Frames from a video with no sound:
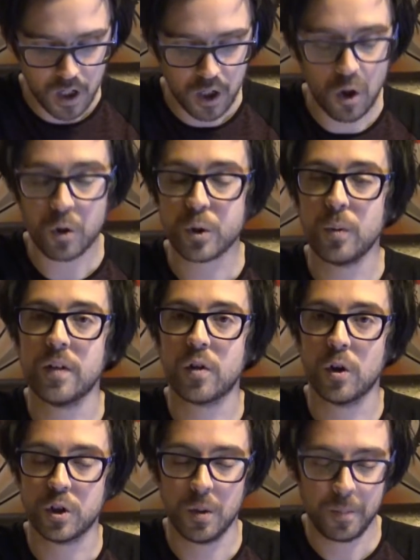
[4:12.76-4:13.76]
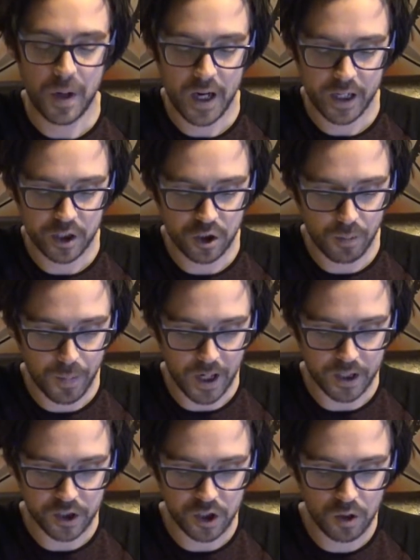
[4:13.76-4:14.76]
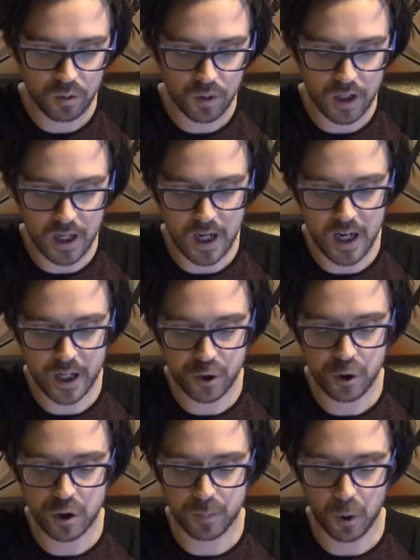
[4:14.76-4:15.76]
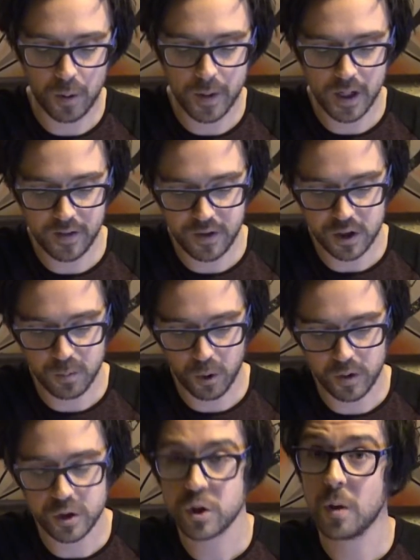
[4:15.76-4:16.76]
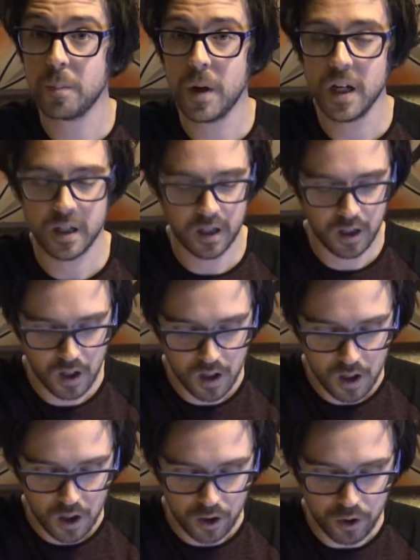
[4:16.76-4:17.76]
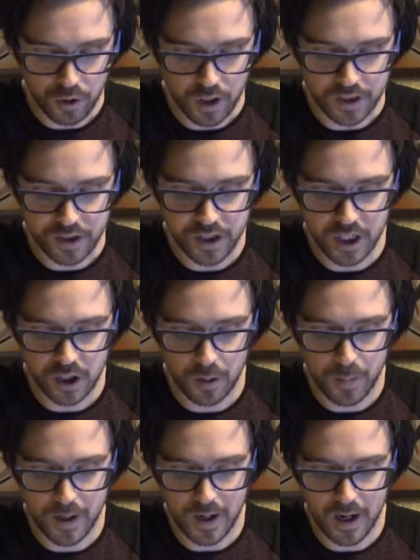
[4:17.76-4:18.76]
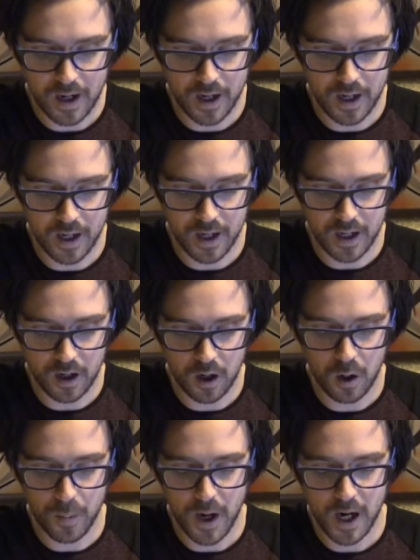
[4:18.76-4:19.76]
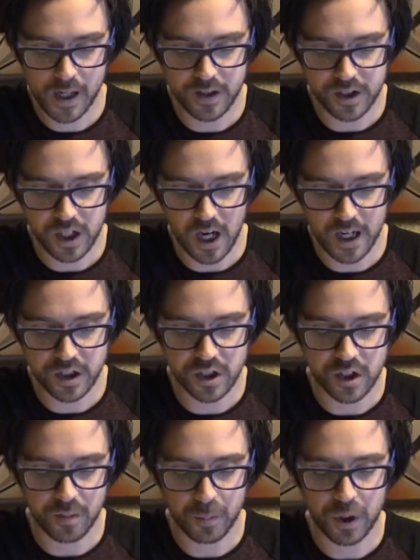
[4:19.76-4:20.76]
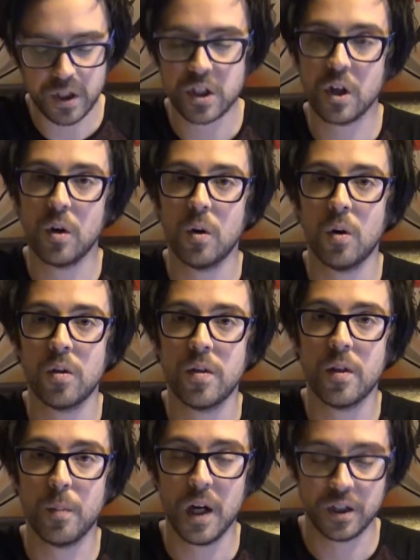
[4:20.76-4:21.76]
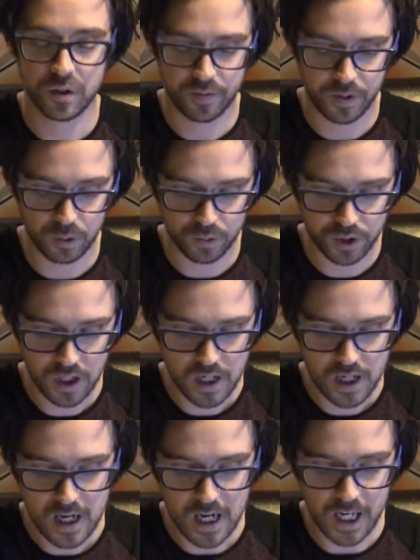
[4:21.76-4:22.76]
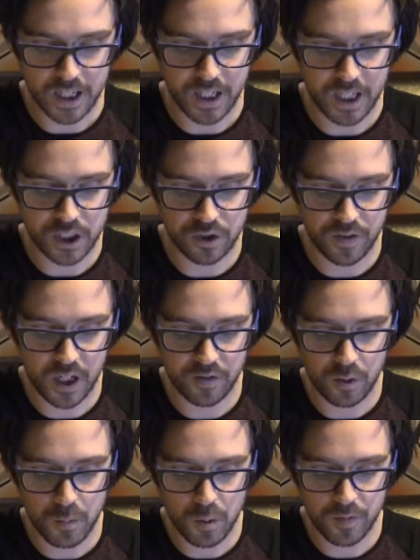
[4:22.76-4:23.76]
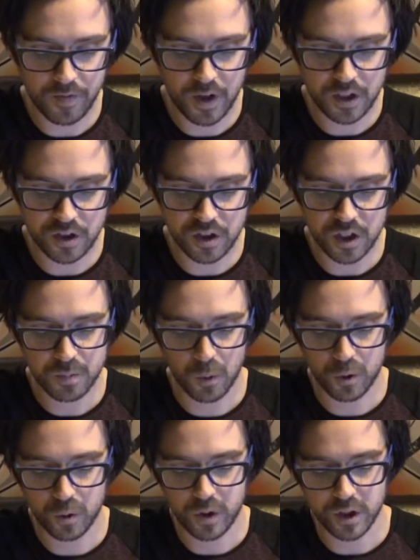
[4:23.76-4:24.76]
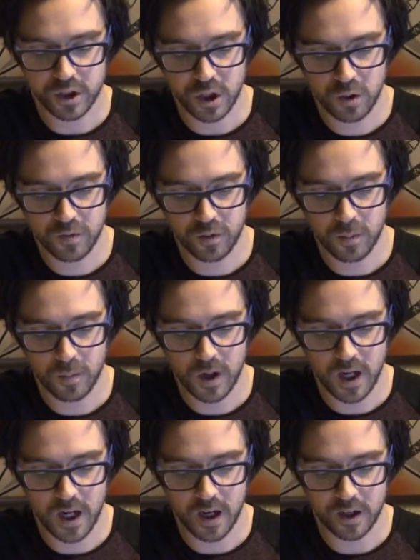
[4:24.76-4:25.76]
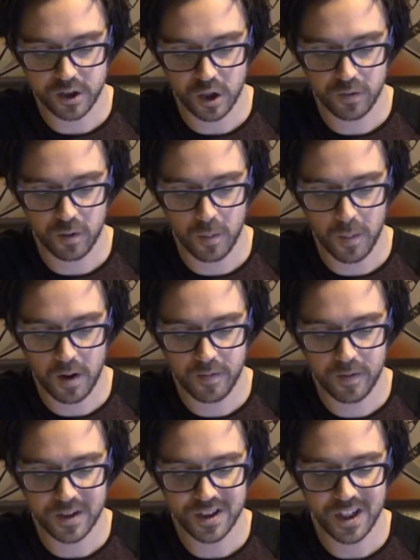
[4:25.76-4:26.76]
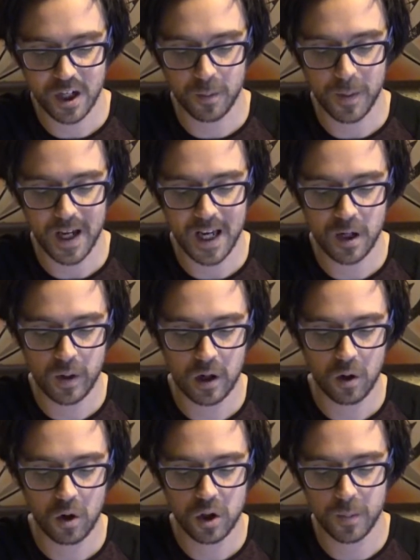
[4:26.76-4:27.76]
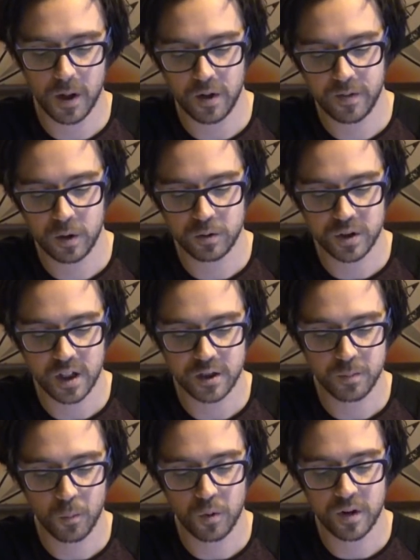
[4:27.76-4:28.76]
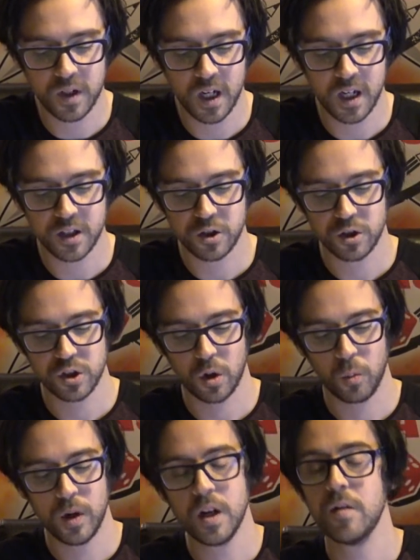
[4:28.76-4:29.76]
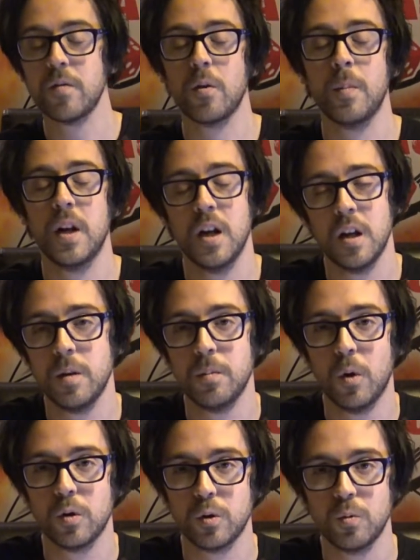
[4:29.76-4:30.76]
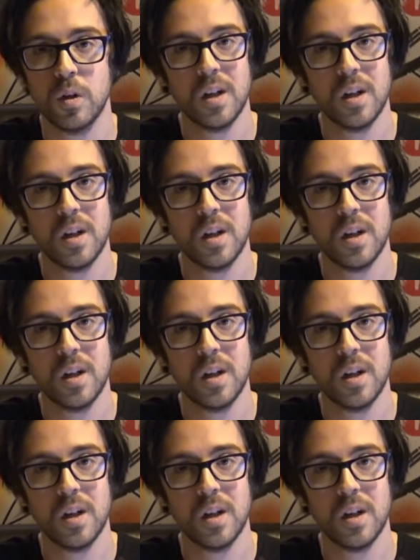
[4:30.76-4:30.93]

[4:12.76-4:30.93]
You also, when you've got jump pack, jump pack. So uh, during deployment, if this model is a jump pack, you can set up and uh, up high in the skies instead of placing it on the battlefield. At the end of any of your movement phases, this model can assault from uh, assault from above, set up anywhere on the battlefield that is more than 9 inches away from an enemy model.